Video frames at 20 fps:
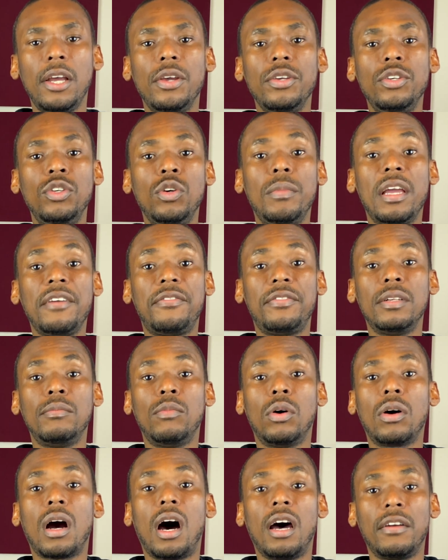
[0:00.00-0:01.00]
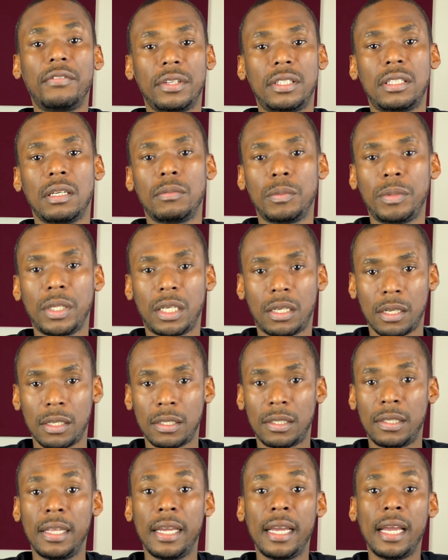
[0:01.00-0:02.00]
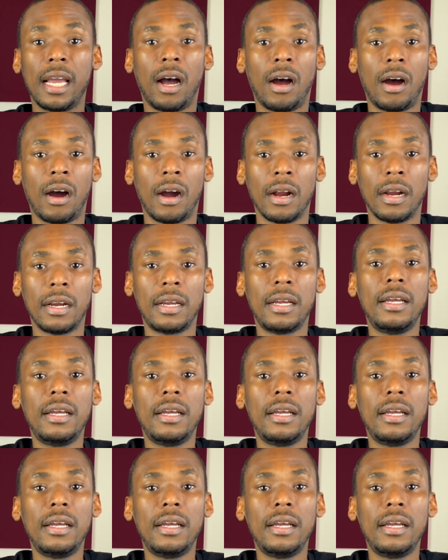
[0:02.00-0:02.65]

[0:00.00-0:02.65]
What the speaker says: you may feel more comfortable because they are